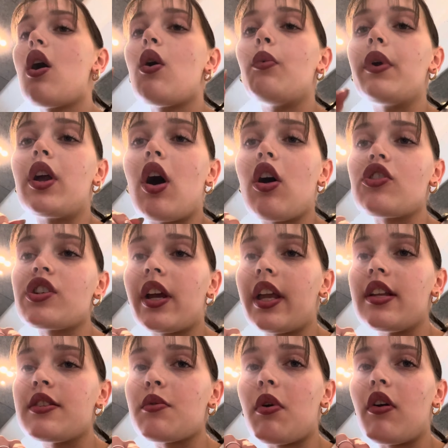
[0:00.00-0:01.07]
we can't check
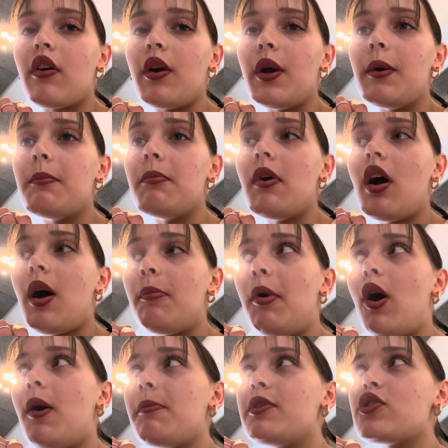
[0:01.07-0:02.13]
into our
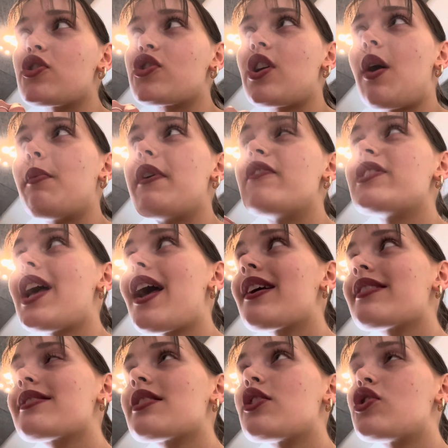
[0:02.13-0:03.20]
apartment just yet.
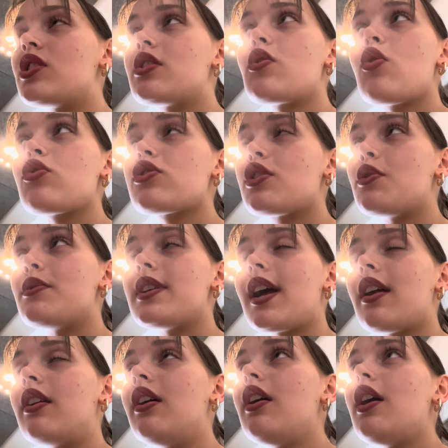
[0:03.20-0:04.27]
She's called
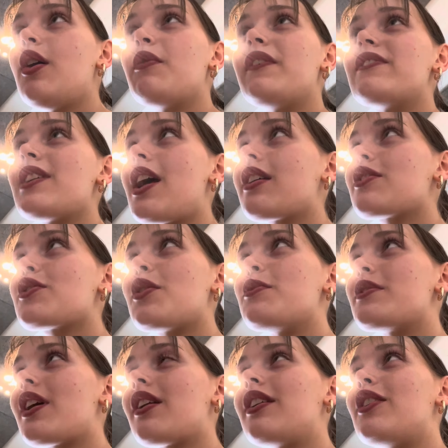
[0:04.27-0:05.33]
Suzanne. We've texted
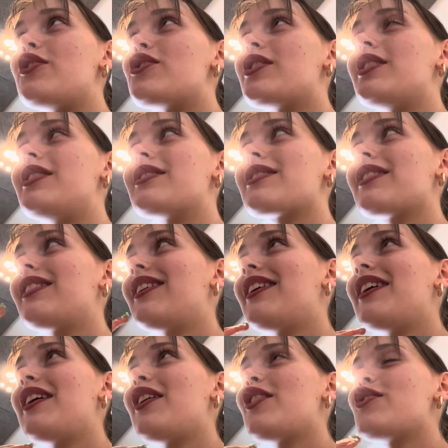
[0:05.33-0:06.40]
Suzanne and she
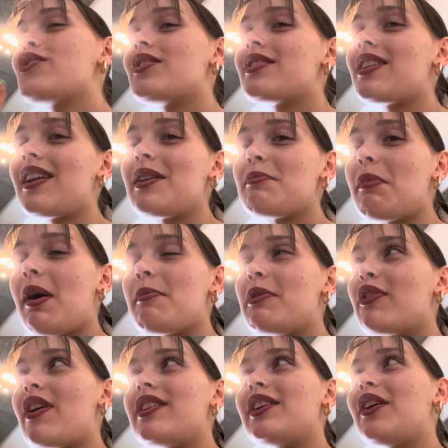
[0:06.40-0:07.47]
said it might be
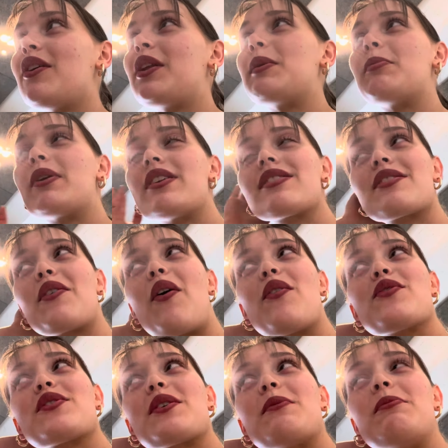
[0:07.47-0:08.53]
already early, but it's not.
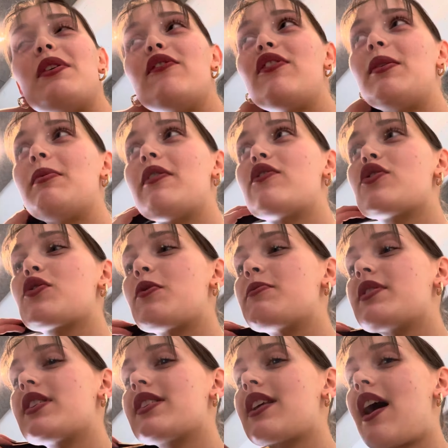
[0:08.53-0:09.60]
So me and Phoebe have just come
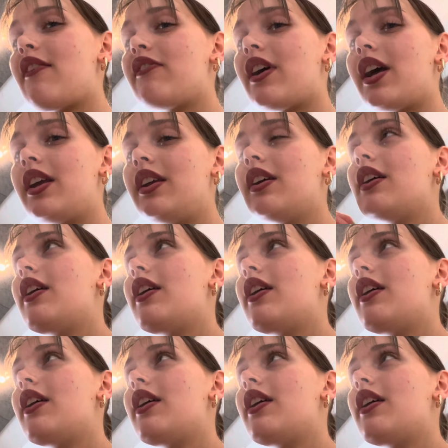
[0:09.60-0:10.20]
to this cafe,